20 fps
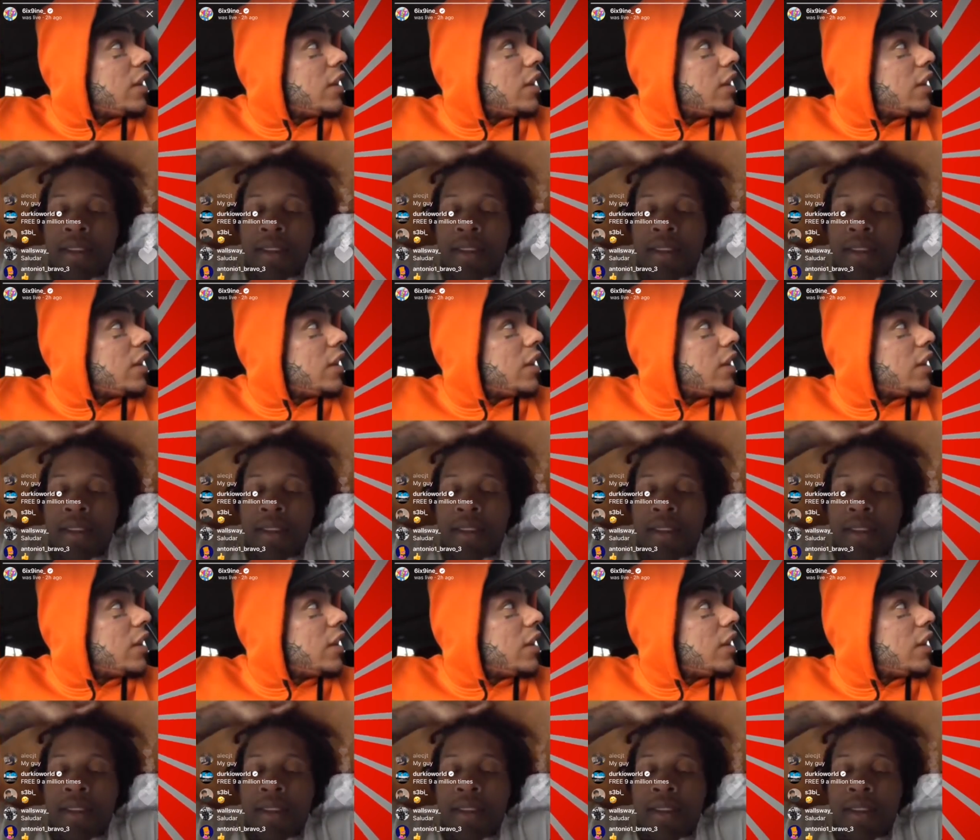
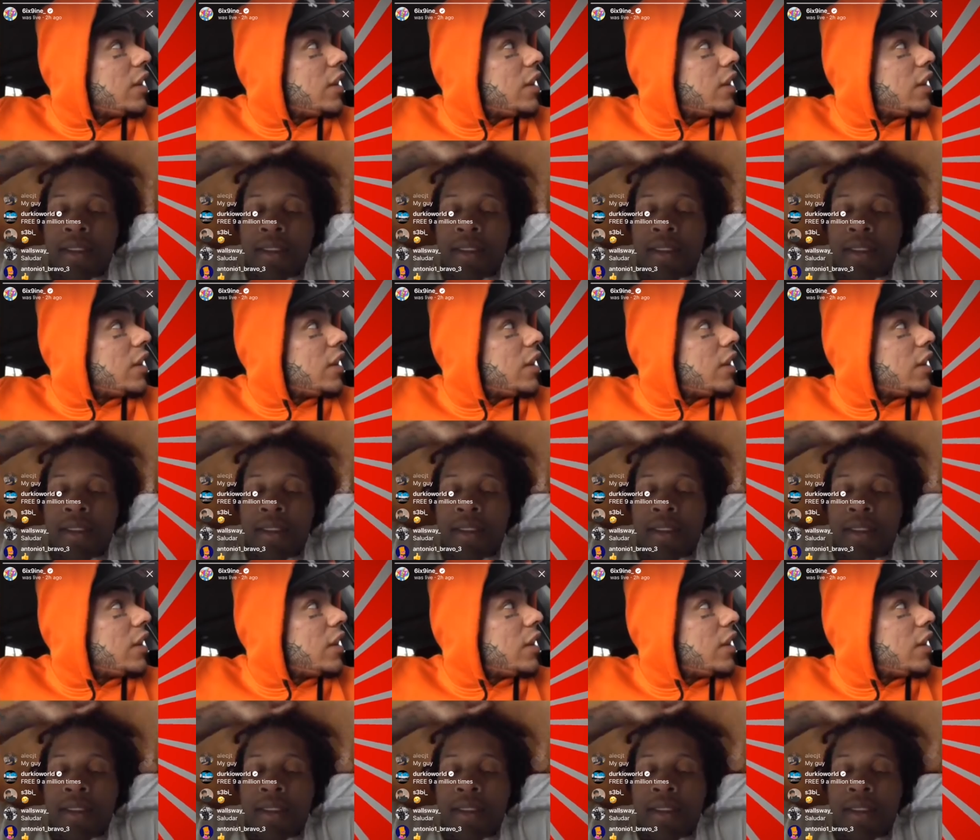
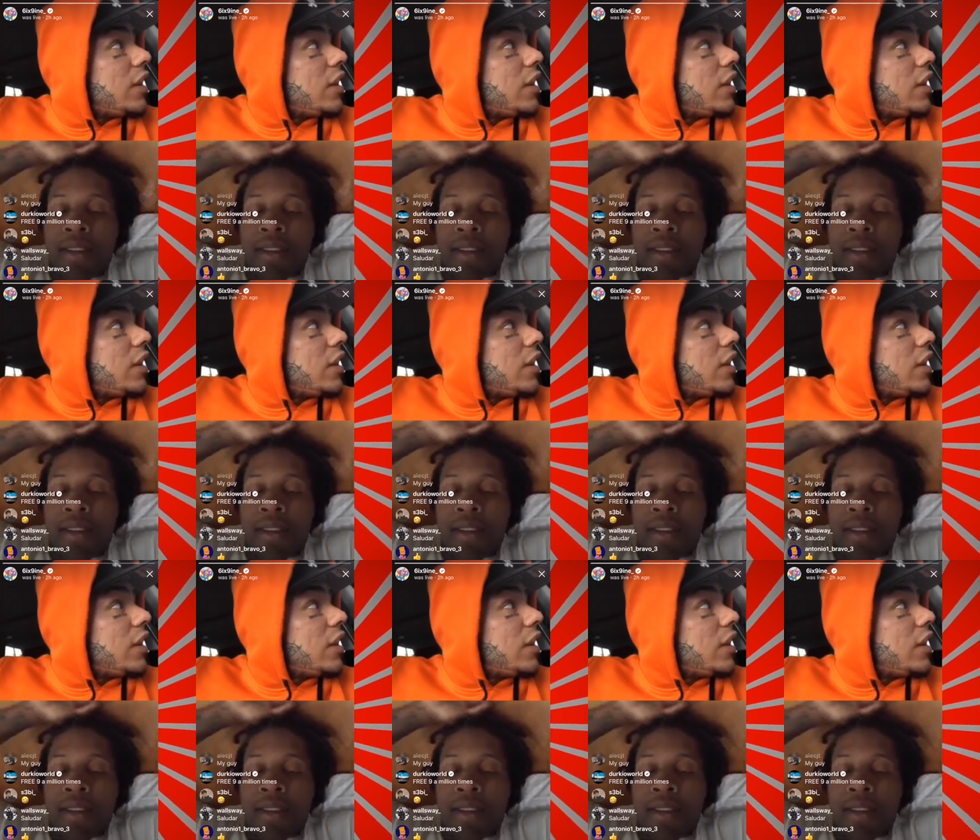
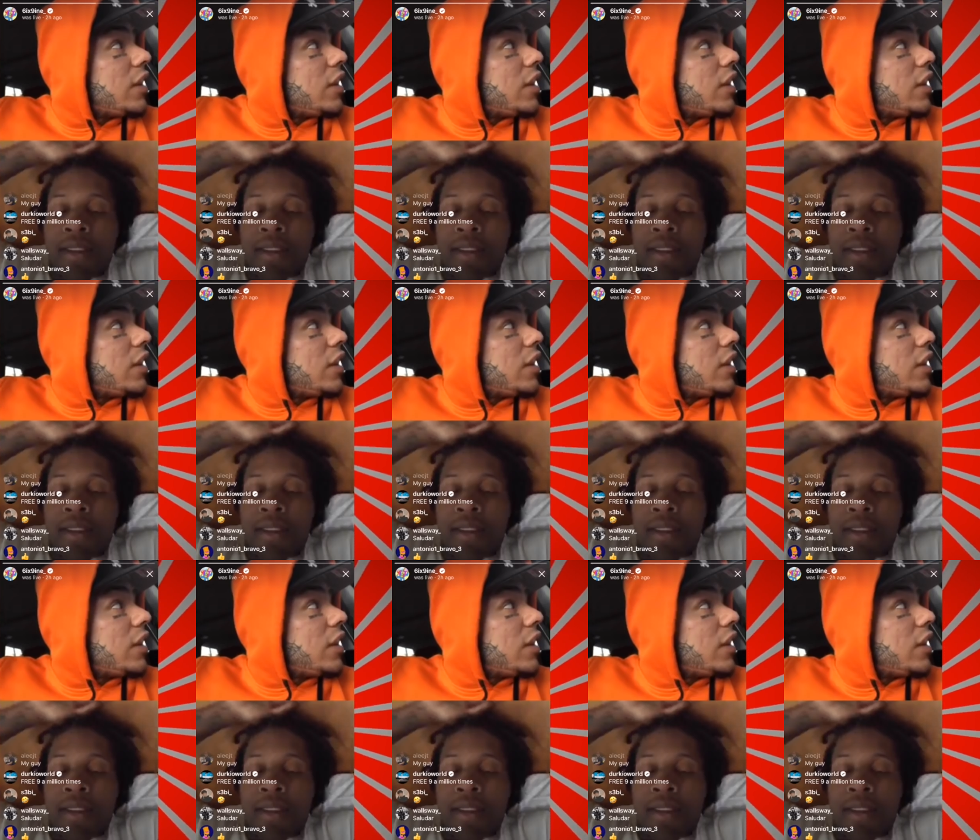
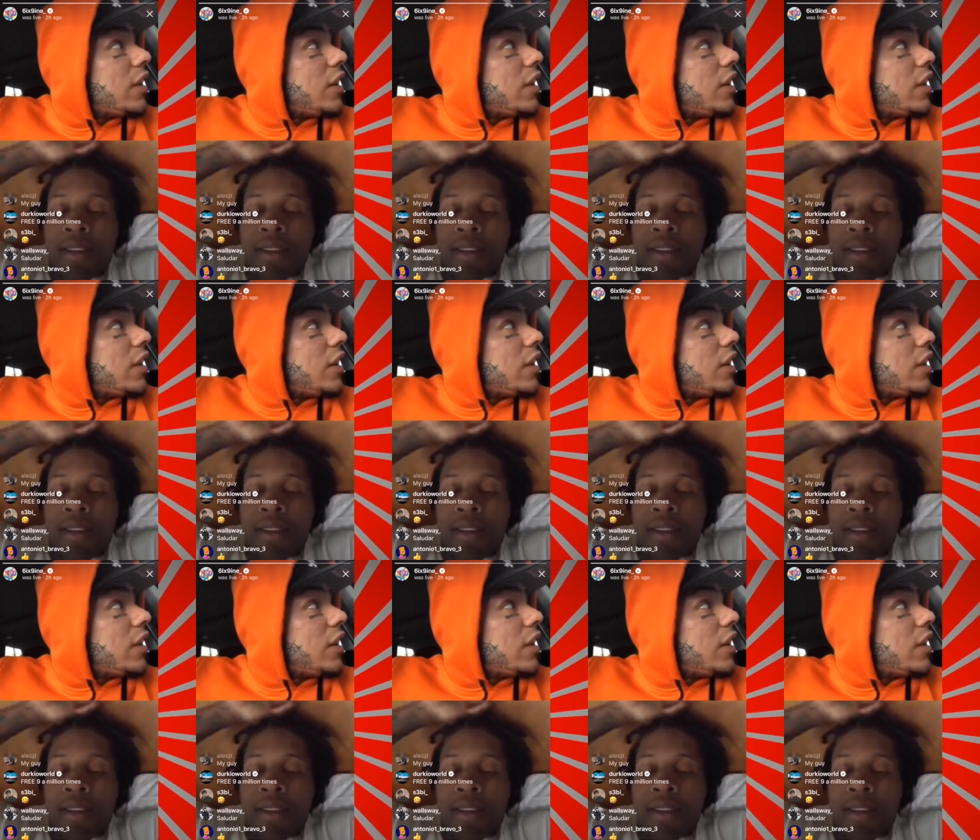
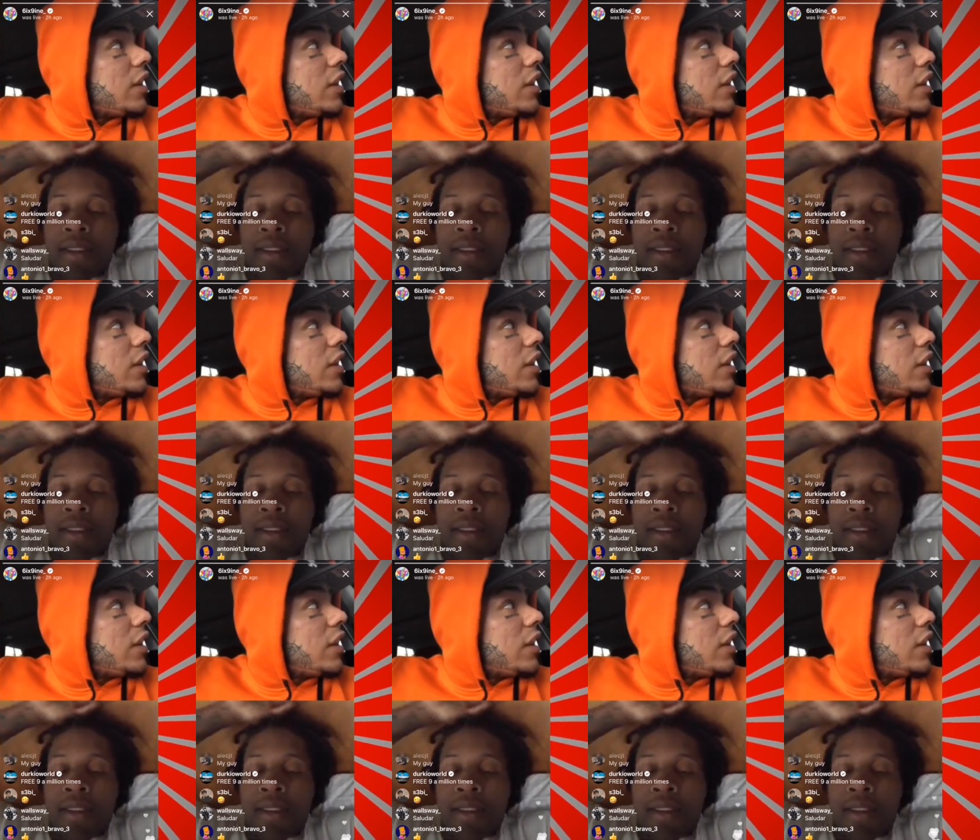
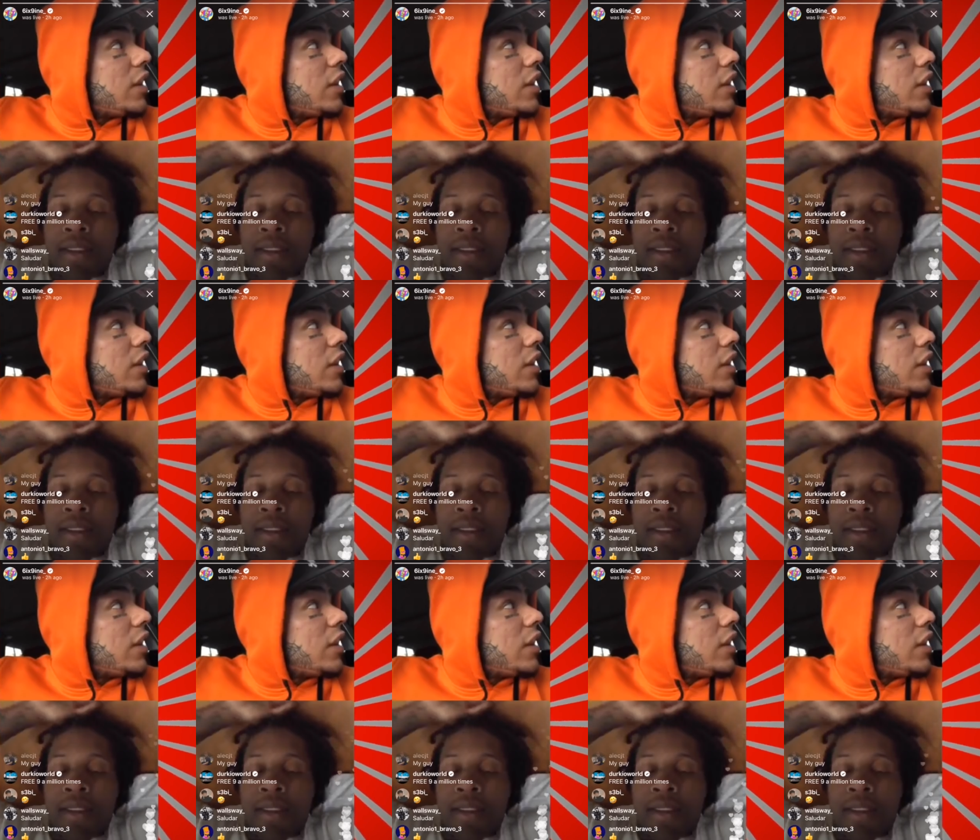
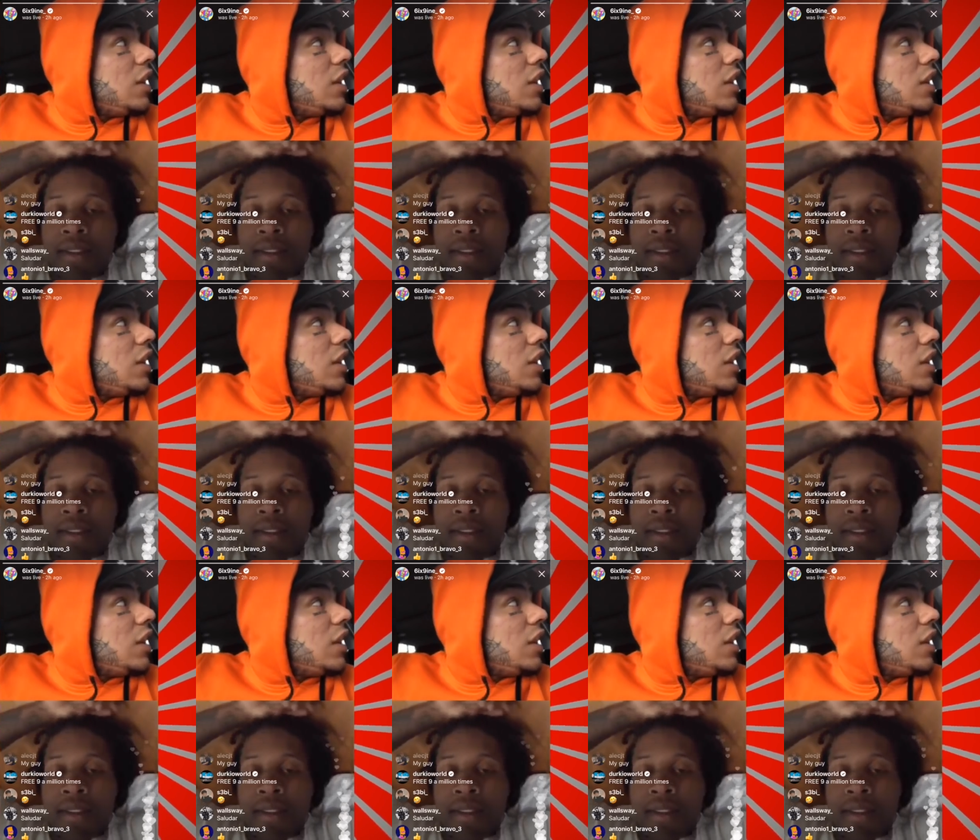[no speech]